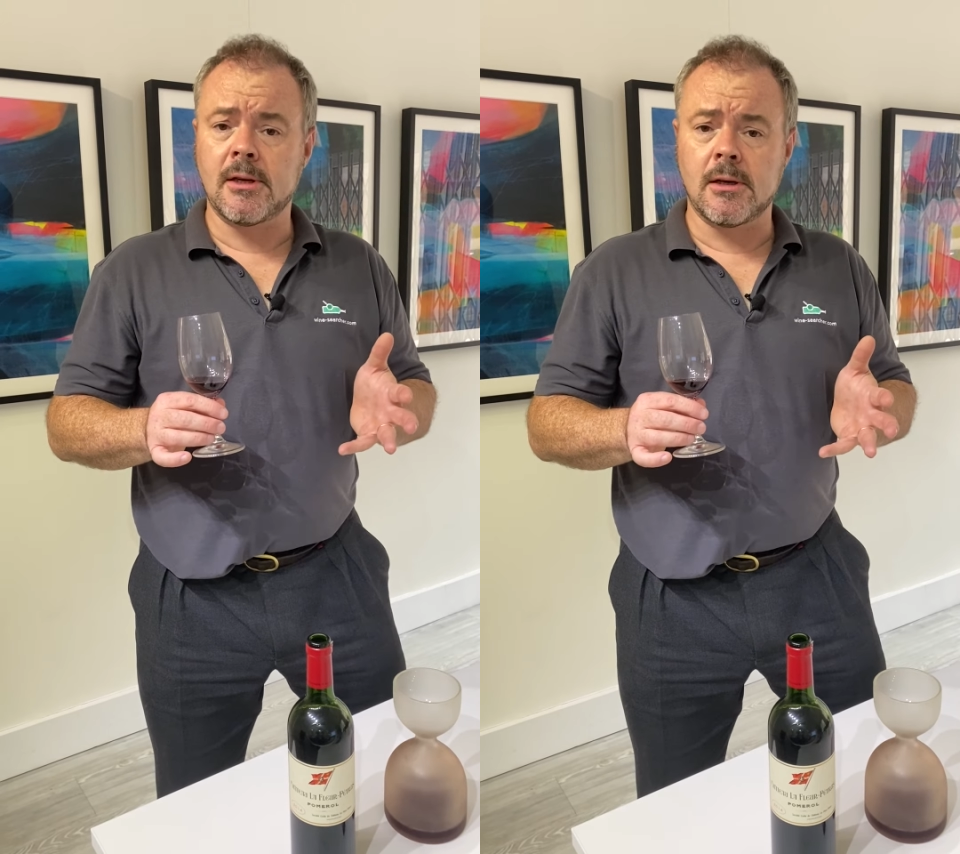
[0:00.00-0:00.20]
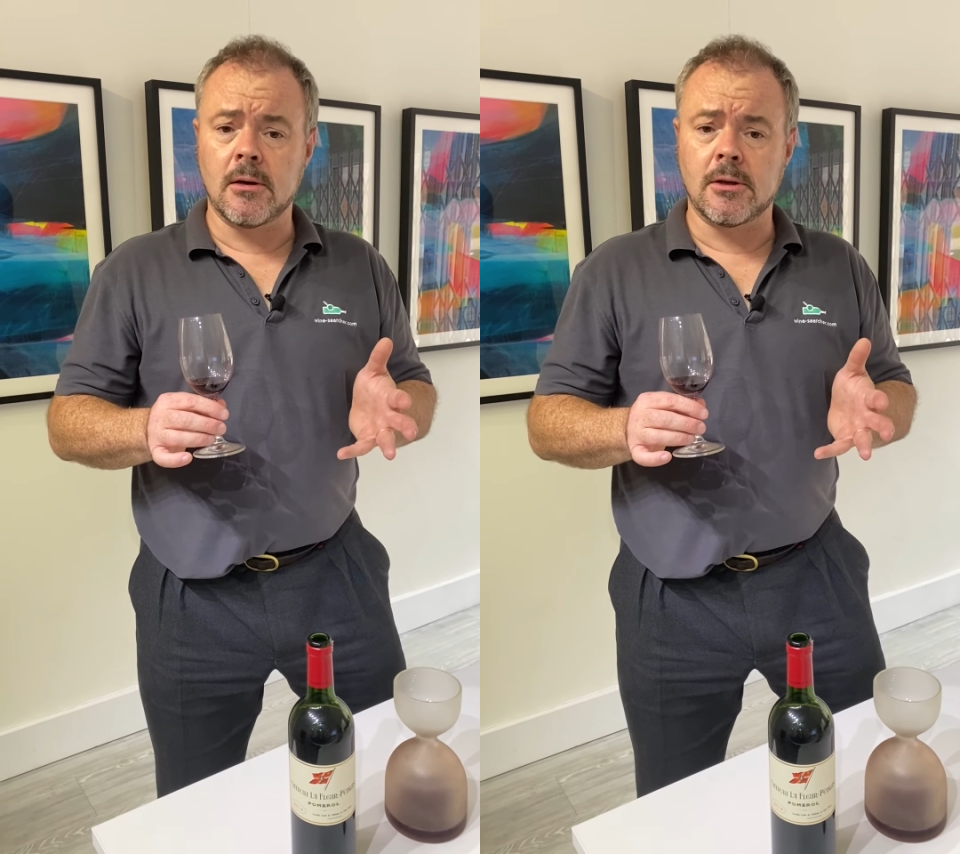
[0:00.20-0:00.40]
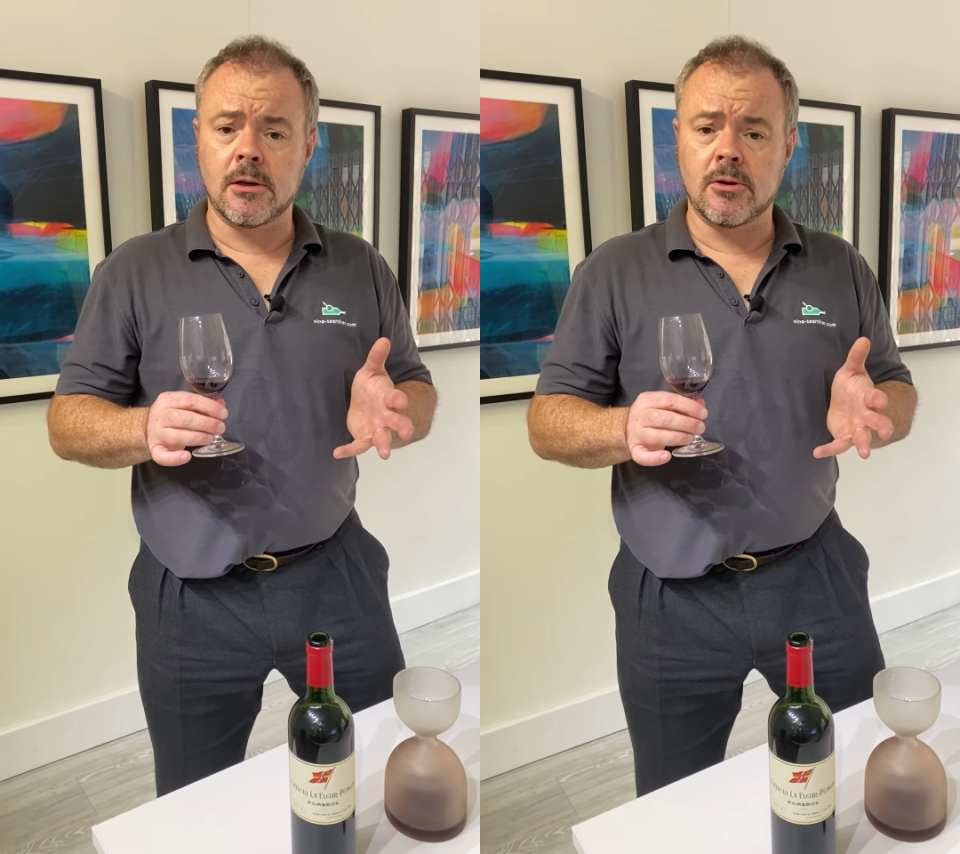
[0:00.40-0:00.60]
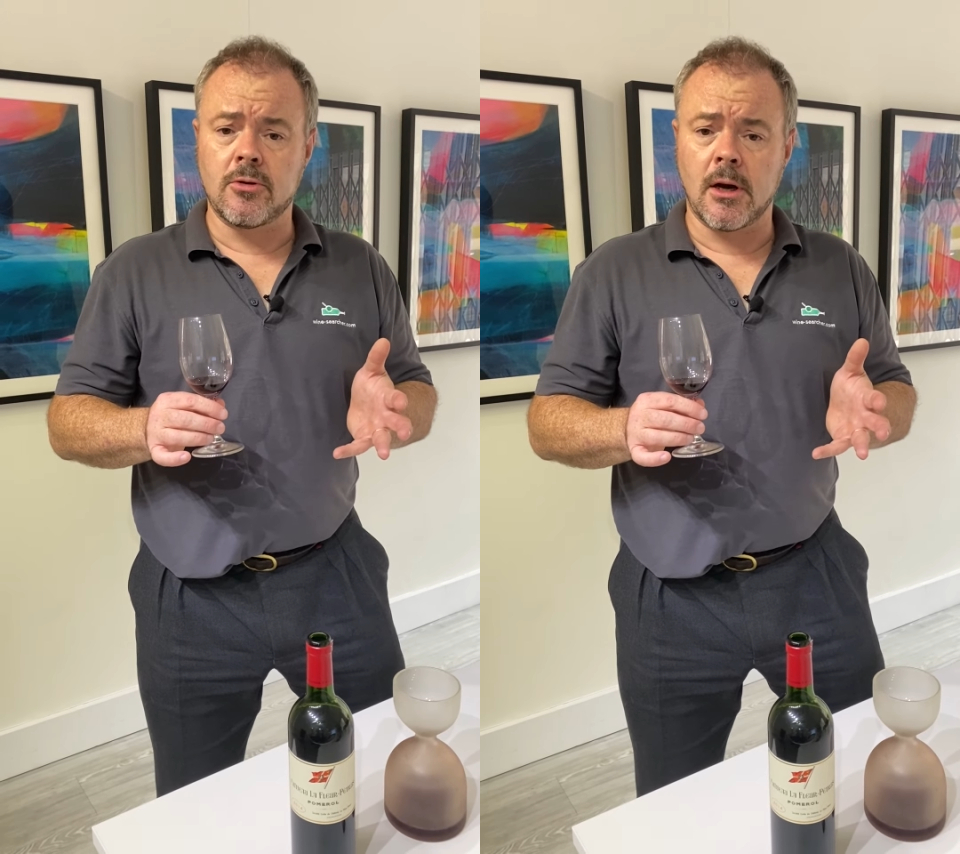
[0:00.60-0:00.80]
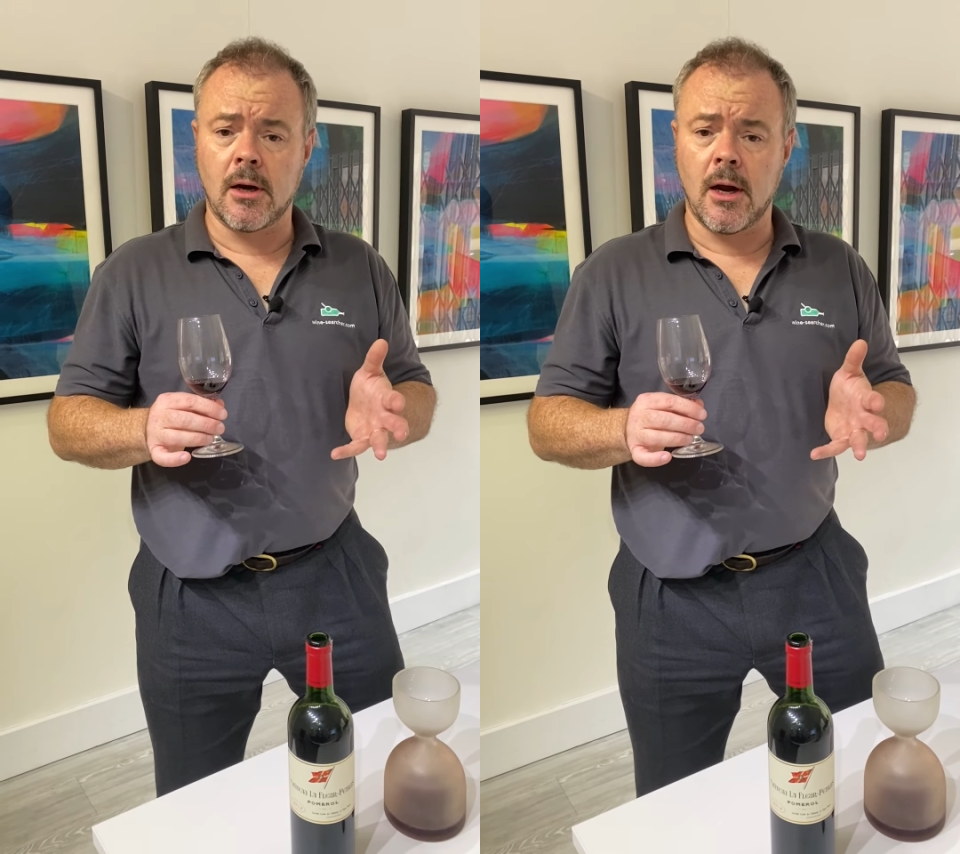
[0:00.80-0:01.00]
starting to
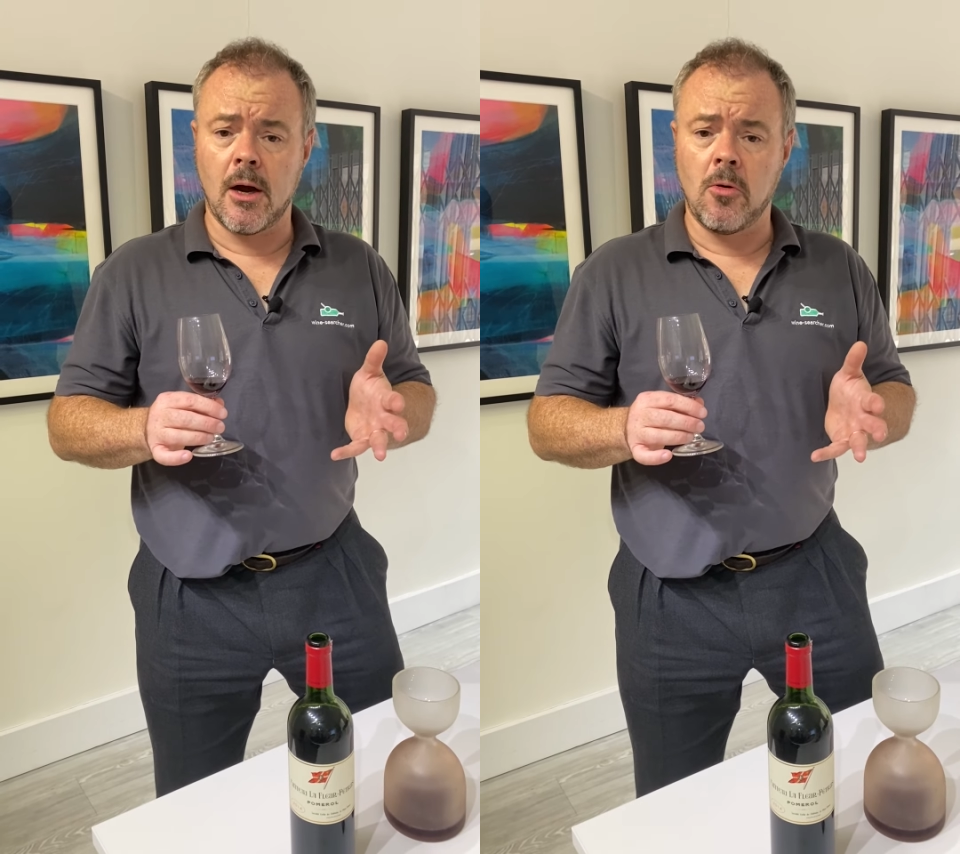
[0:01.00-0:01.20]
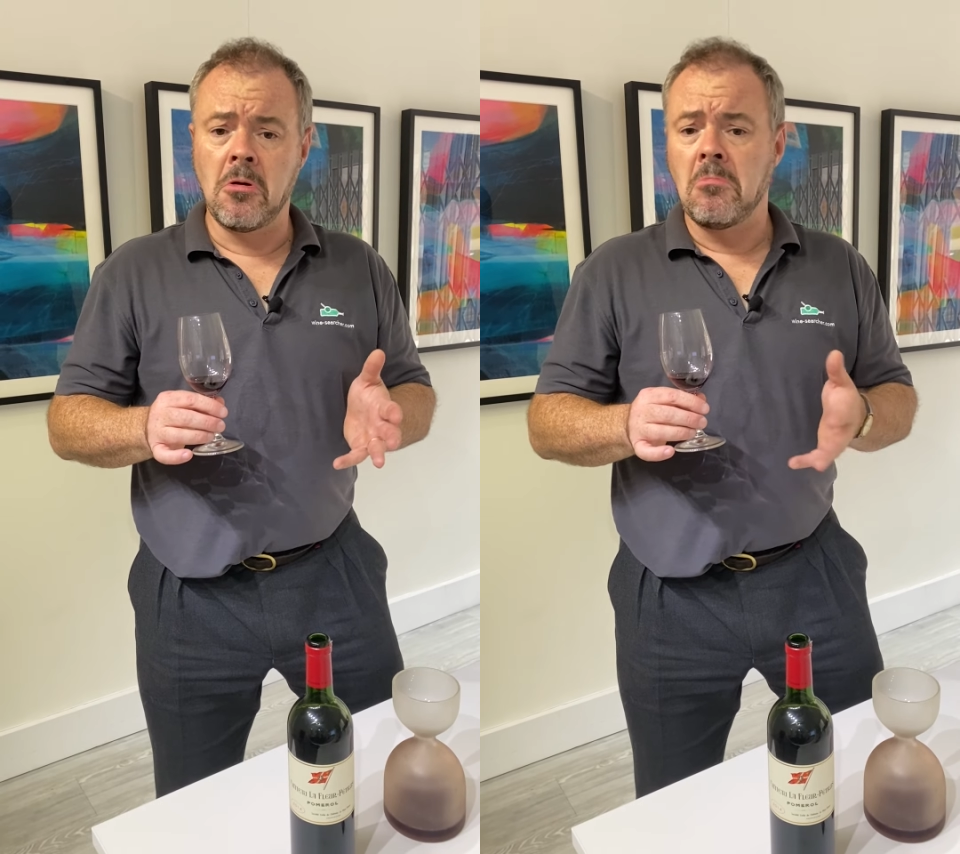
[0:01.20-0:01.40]
drink now.